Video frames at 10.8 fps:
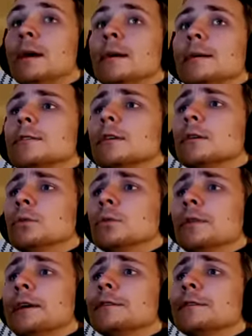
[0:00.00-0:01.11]
So
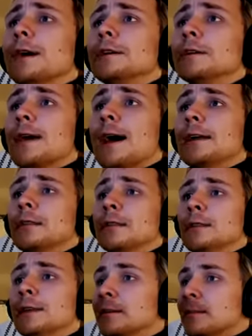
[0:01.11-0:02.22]
they can find us at
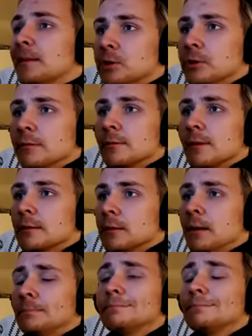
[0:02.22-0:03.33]
theextinctions.com,